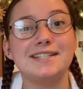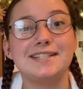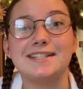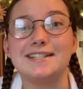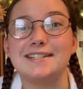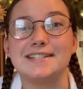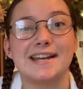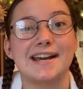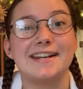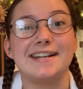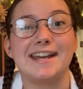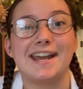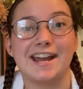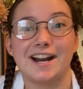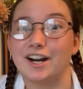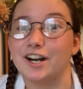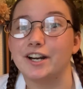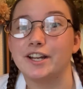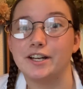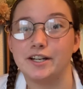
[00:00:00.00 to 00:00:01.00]
teeny, tiny
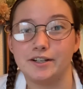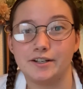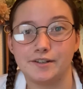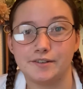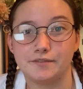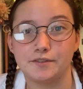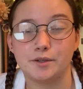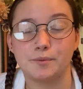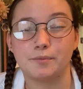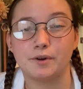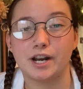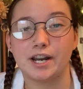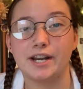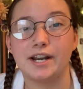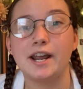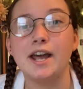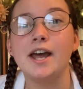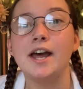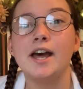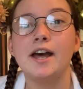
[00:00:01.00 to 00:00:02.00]
area of the brain.